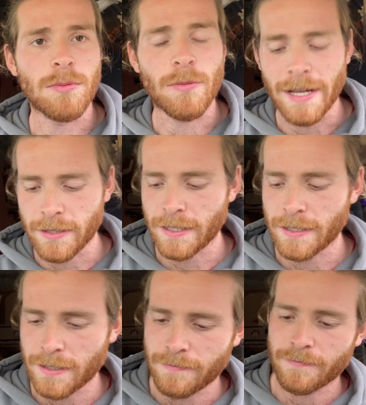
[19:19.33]
Blue
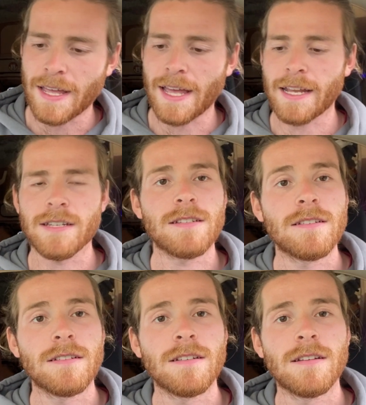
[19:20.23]
Mountains, and
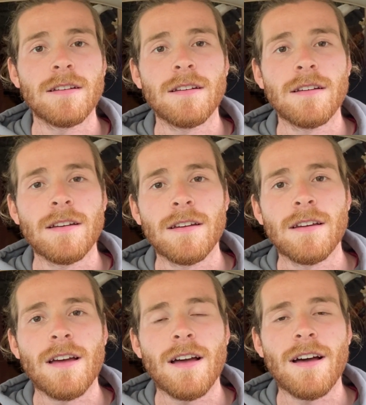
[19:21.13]

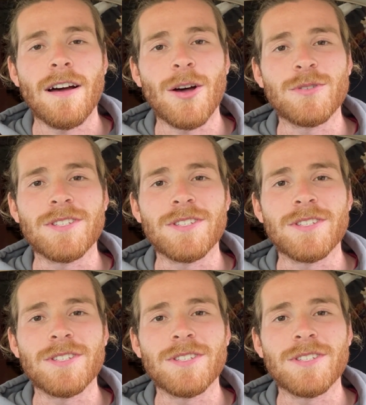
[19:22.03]
I'll